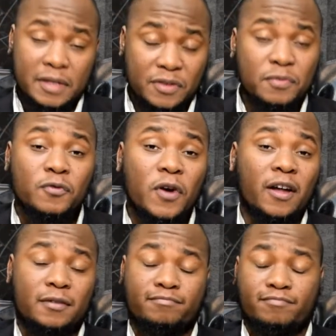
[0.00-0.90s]
Let's move
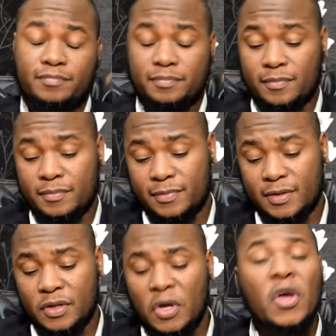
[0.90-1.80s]
on.
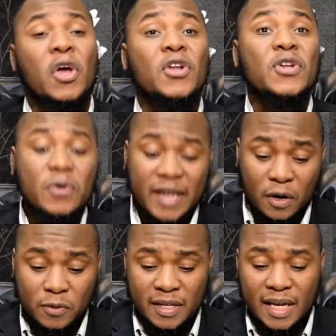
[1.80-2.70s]
No
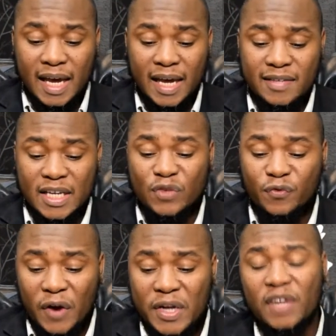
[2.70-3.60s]
doubt it is
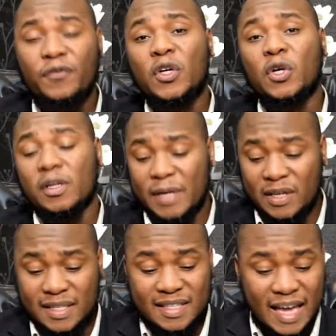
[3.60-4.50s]
very difficult
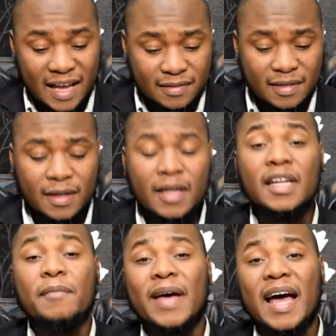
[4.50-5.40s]
because it
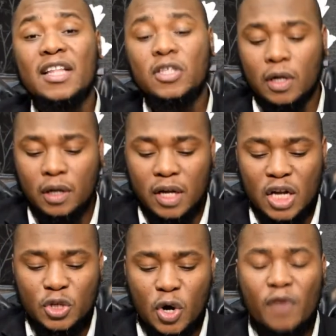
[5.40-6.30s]
demands a
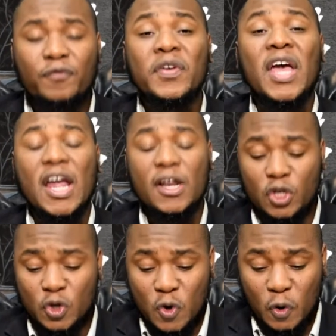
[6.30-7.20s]
lot of
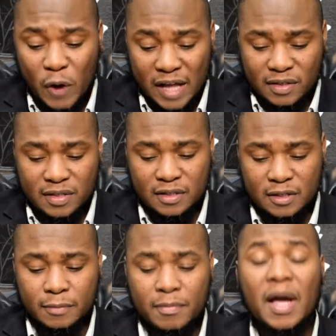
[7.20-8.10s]

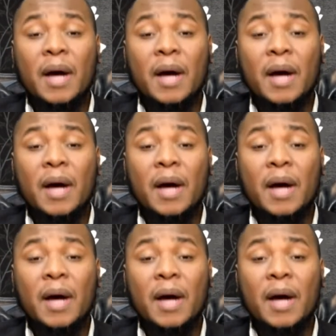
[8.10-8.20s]
endurance,